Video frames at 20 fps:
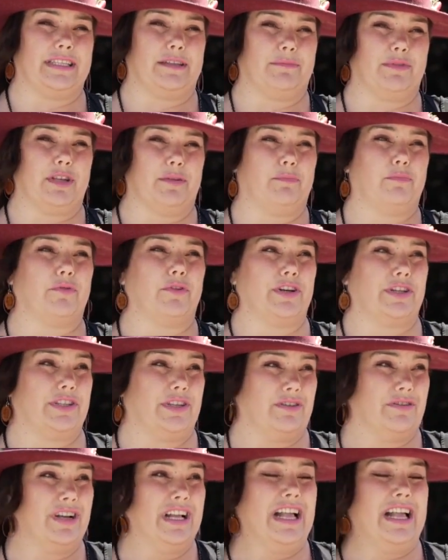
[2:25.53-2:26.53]
some support
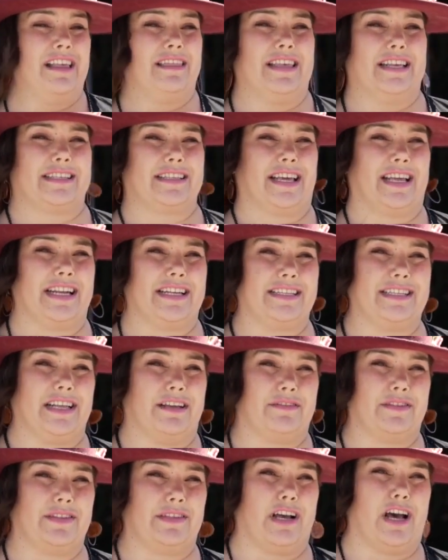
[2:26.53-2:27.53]
so this kind of
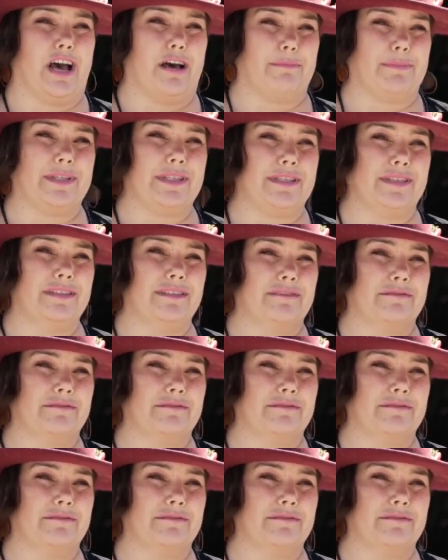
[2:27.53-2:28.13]
stuff stops.